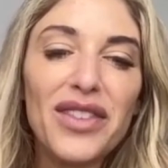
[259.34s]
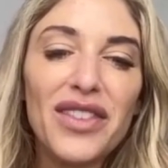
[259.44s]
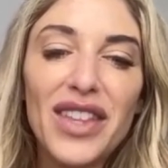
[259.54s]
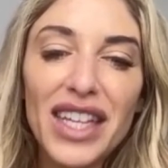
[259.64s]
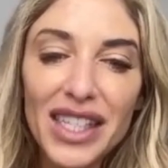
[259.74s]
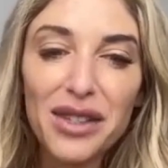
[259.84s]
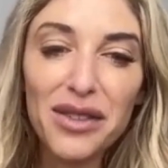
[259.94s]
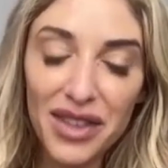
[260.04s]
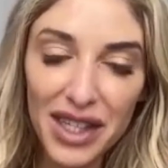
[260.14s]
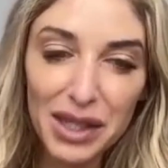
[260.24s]

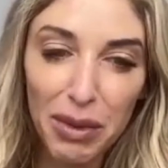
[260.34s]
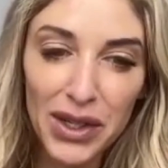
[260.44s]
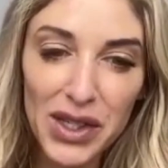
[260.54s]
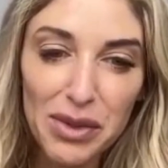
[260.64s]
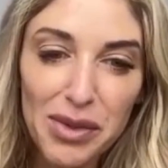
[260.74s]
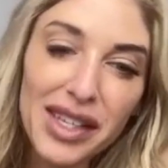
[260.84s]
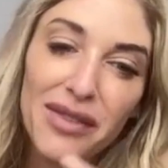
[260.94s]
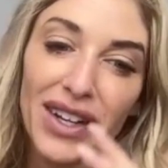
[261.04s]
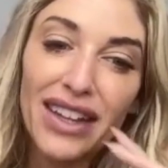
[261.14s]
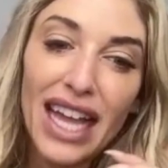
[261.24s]
This person
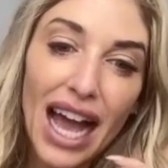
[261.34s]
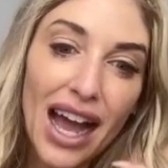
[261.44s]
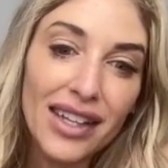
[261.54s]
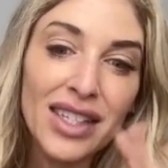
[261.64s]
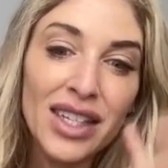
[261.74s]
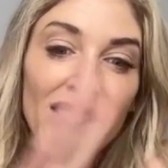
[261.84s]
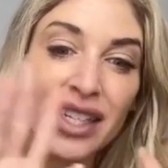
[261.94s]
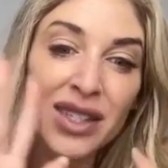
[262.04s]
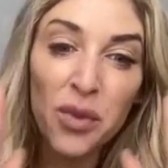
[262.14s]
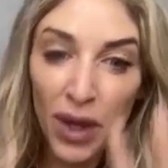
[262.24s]
specifically asked,
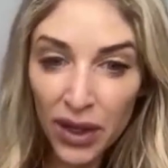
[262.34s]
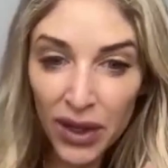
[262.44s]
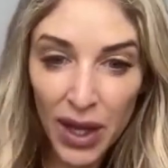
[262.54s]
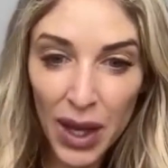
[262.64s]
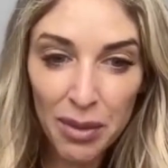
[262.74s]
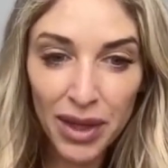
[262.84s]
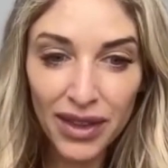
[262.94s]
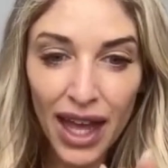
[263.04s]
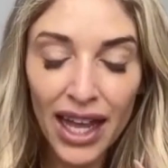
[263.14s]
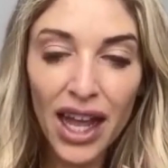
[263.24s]
does William
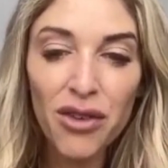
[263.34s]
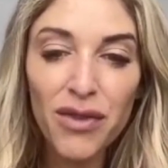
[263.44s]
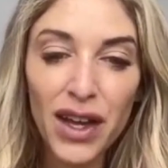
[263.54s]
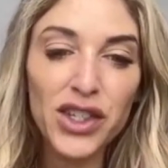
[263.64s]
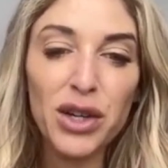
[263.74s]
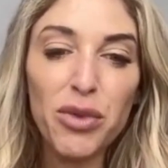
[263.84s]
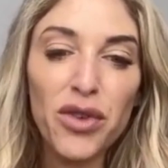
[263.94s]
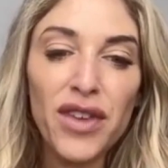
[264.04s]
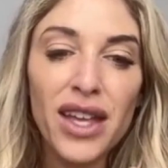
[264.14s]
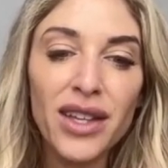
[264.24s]
like Avenger
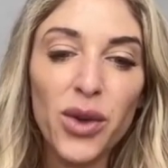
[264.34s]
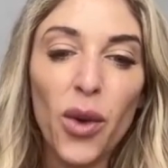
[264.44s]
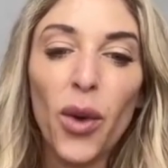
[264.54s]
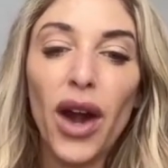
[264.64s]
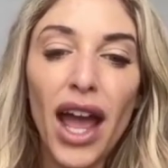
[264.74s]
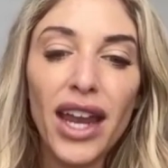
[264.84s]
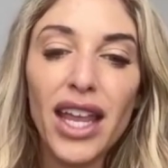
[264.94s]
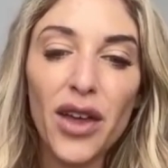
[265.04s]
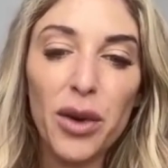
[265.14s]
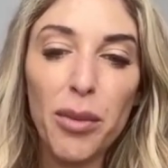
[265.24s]
movies or
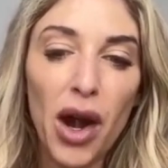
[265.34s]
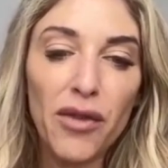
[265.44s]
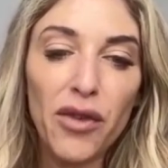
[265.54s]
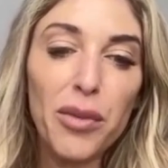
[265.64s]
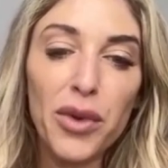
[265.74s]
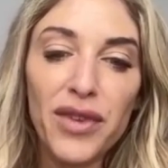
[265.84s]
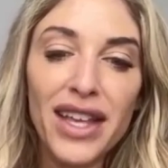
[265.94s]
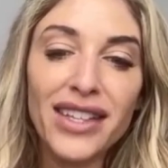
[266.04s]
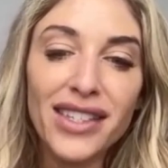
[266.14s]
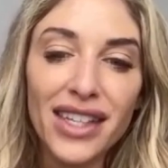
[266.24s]
any other Marvel
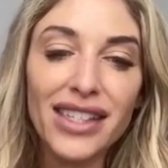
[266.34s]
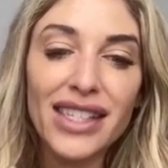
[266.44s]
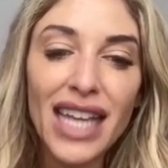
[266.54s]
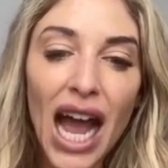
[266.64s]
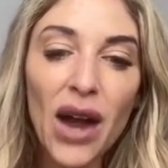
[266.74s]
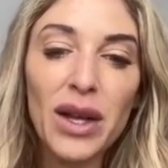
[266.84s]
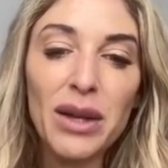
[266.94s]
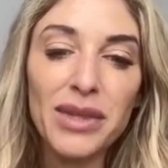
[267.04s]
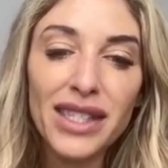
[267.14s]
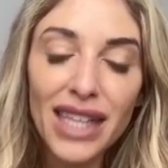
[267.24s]
movies, since Tao
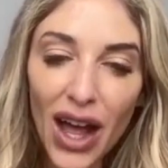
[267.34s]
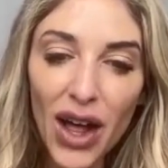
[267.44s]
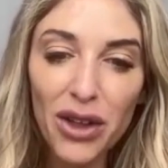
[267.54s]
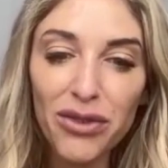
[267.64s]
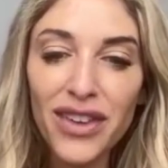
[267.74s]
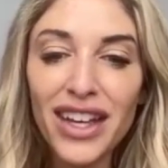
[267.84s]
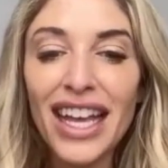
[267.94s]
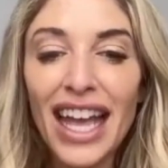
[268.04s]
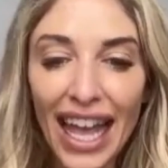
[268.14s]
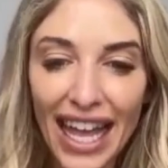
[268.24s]
himself
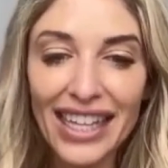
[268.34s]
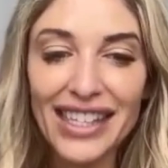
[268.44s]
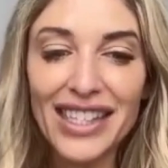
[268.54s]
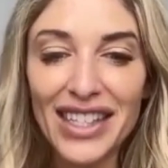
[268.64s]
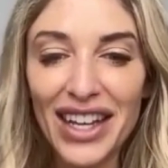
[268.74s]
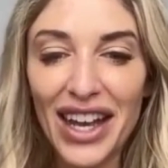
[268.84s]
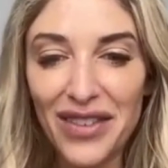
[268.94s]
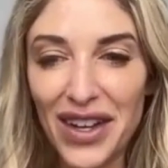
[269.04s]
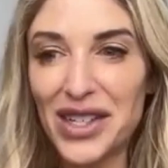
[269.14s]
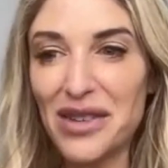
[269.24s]
hates
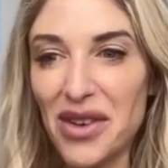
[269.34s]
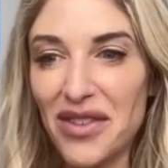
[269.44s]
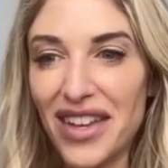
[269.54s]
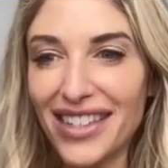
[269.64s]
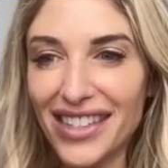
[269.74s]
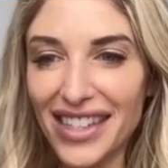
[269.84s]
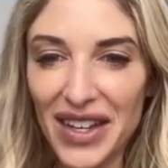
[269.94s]
Avenger movies?